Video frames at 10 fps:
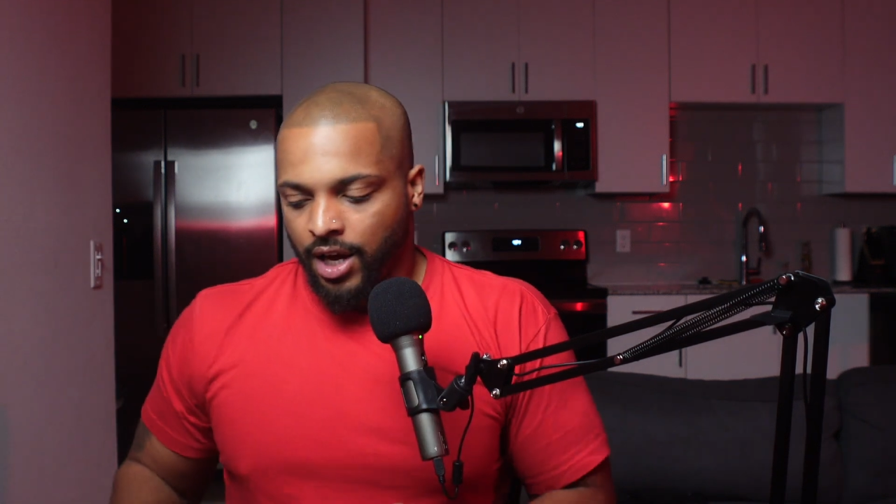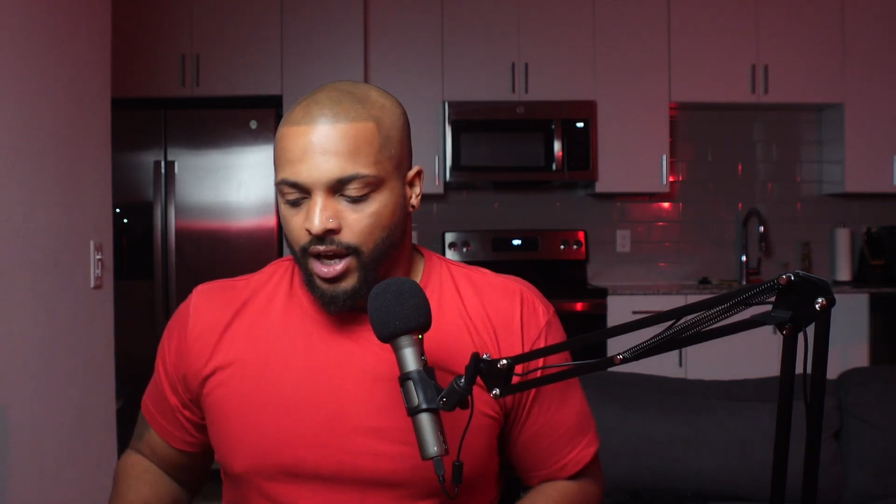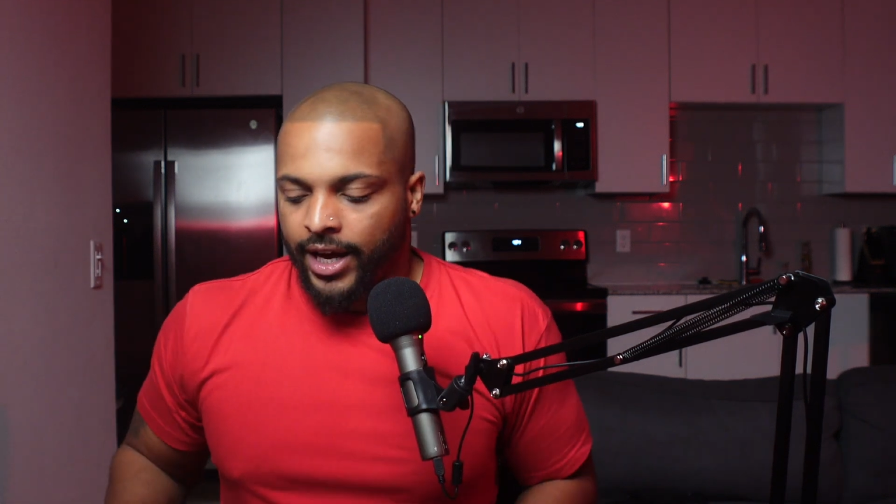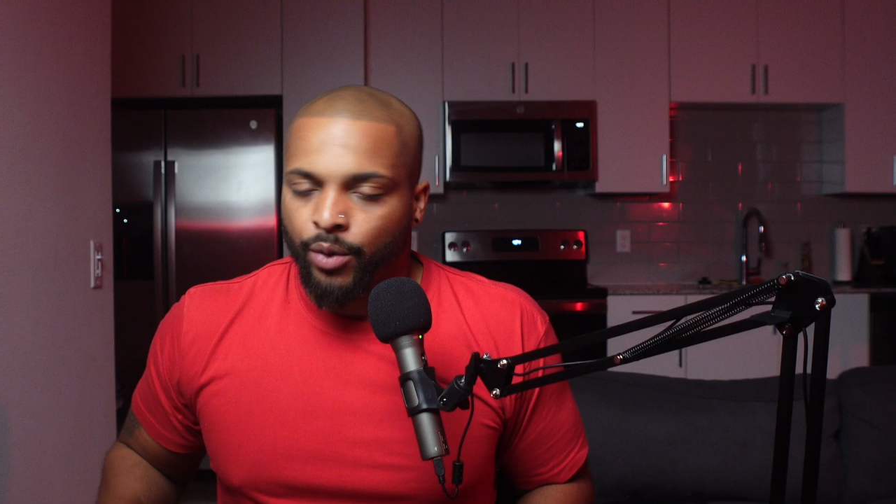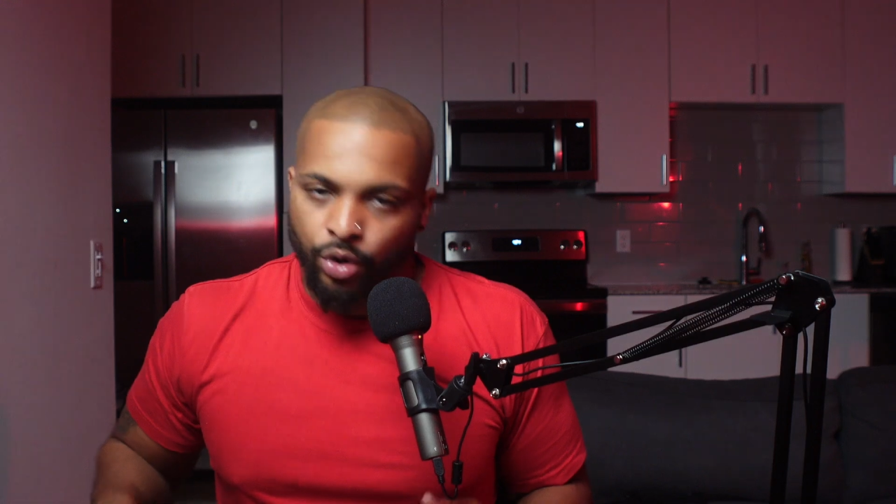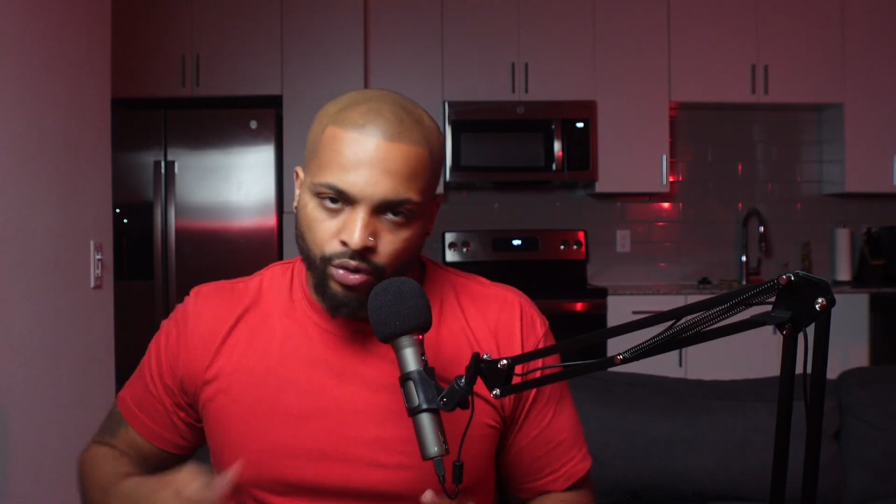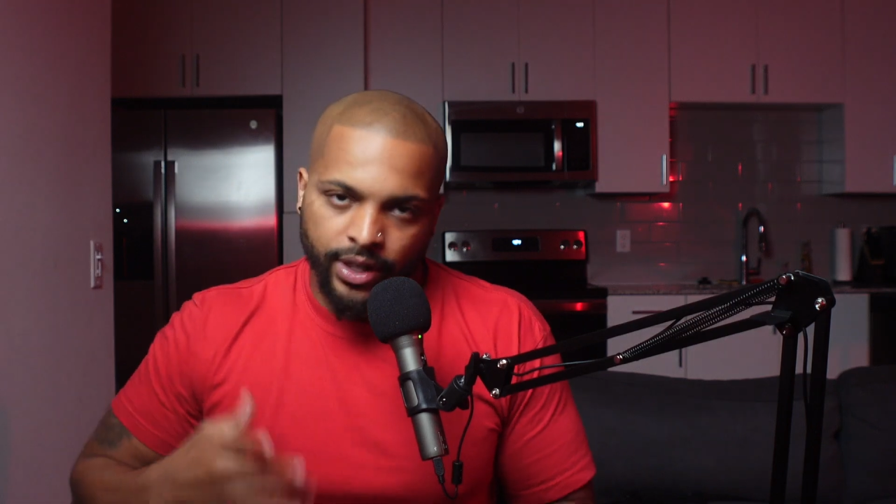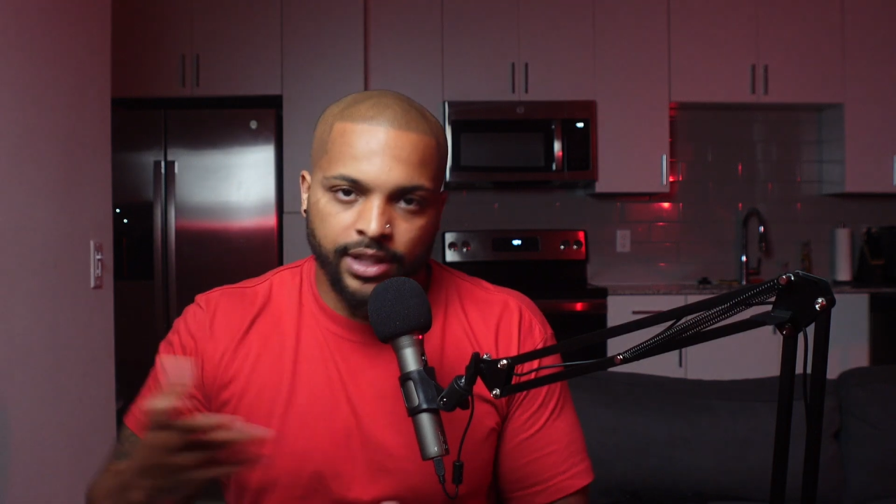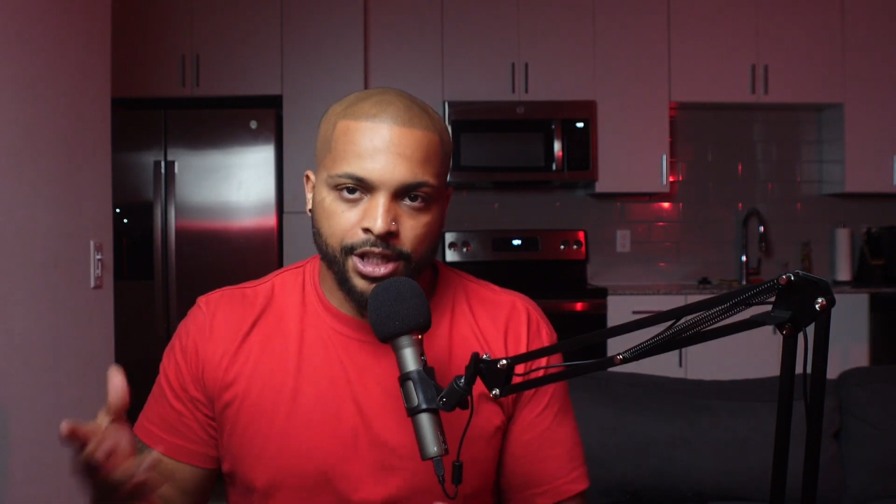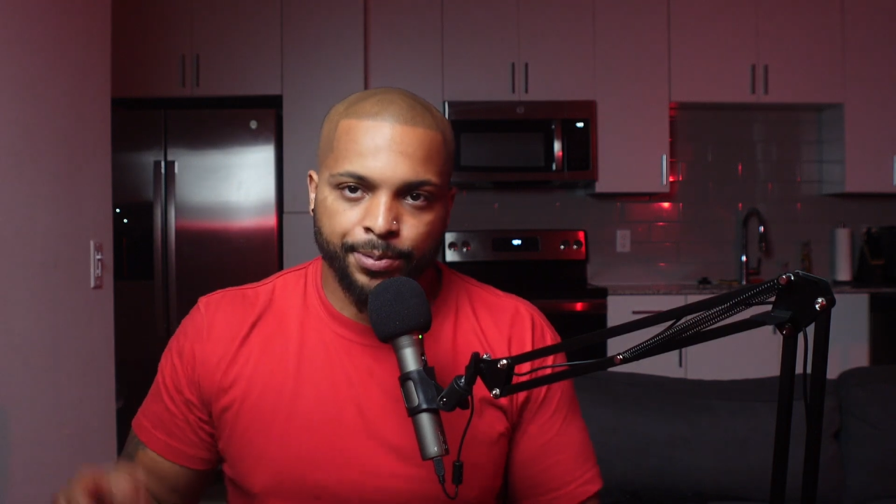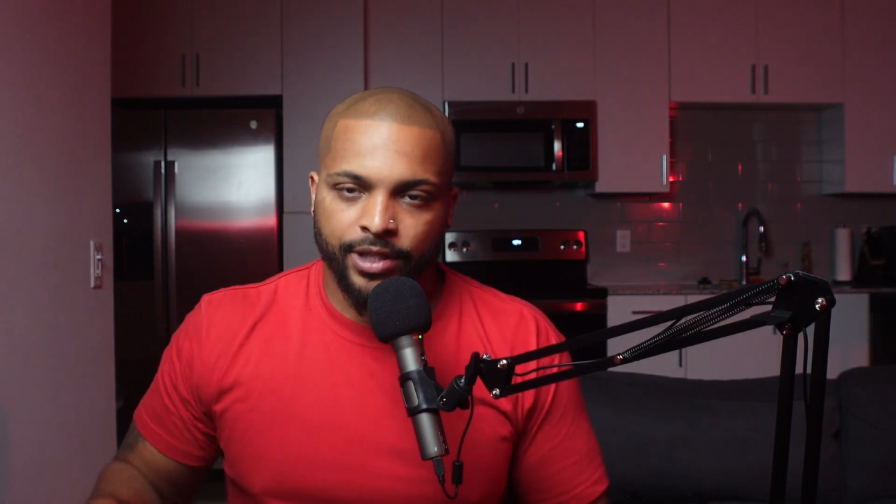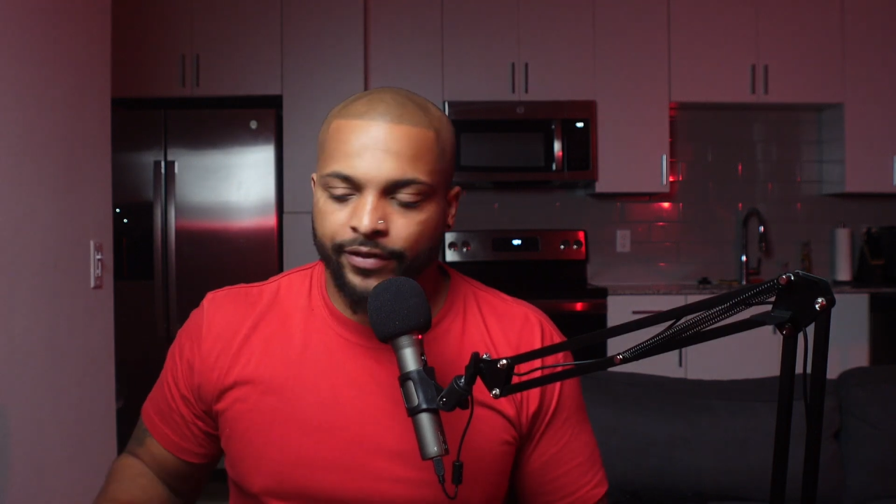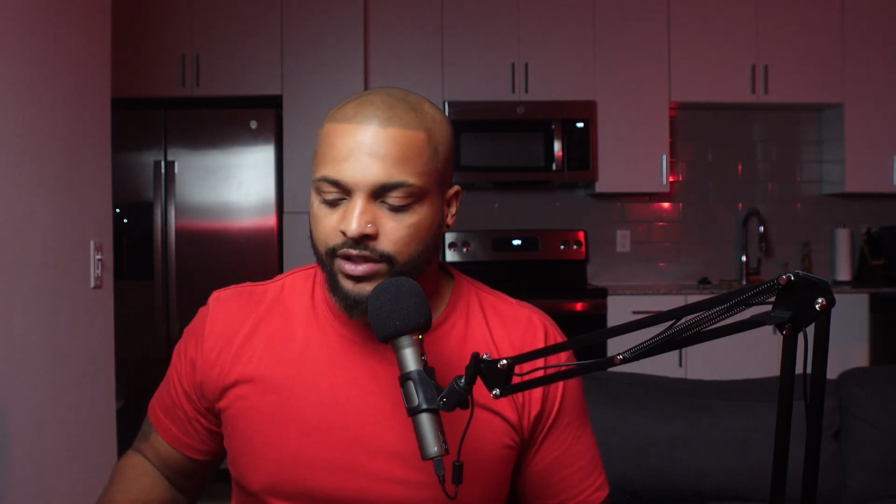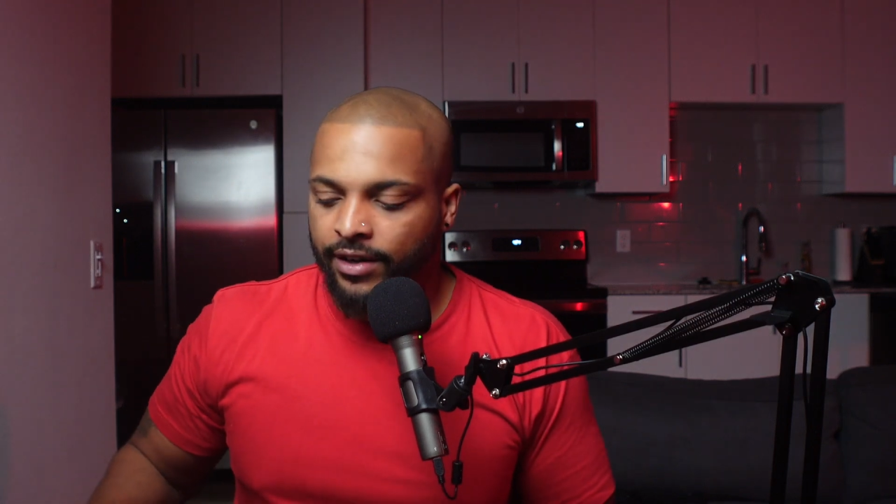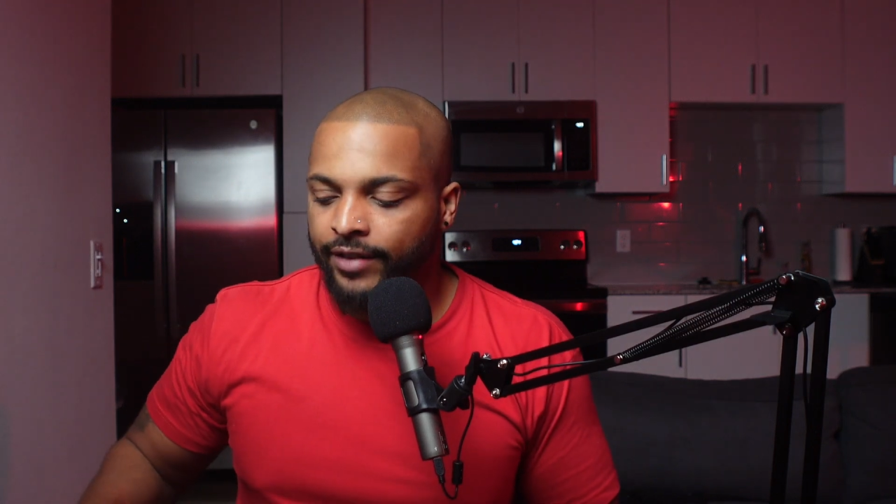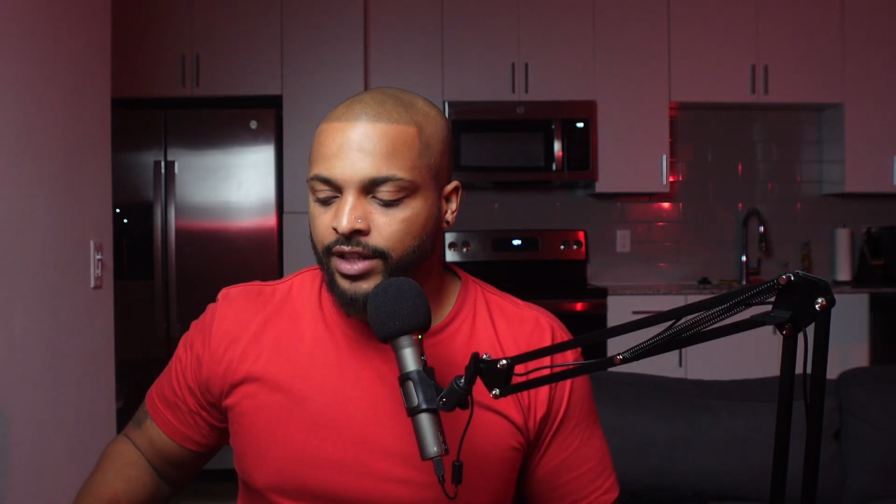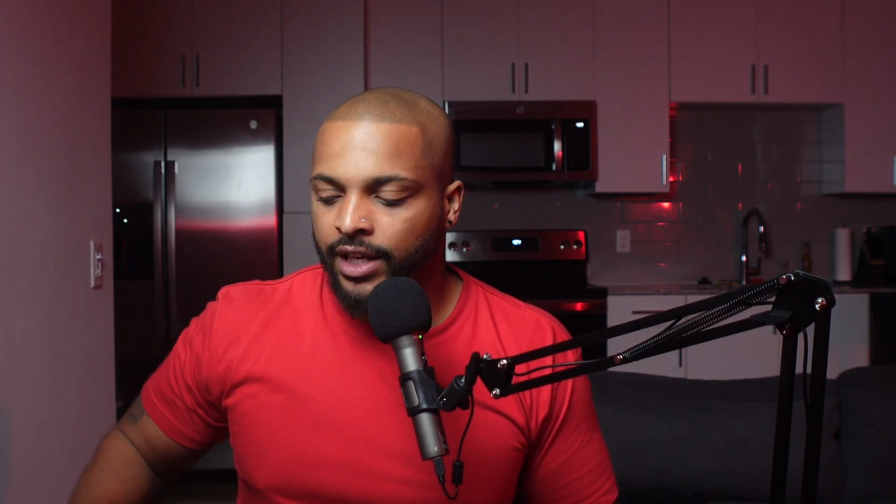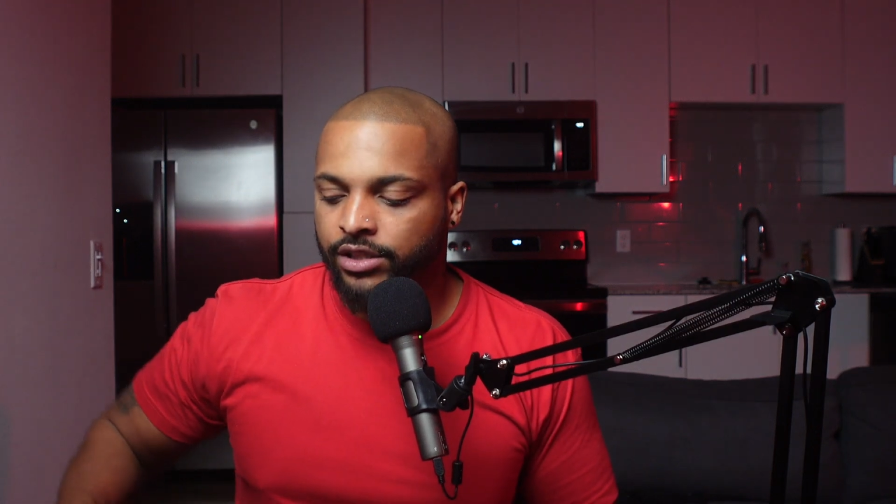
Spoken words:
And we'll get into specifics of everything.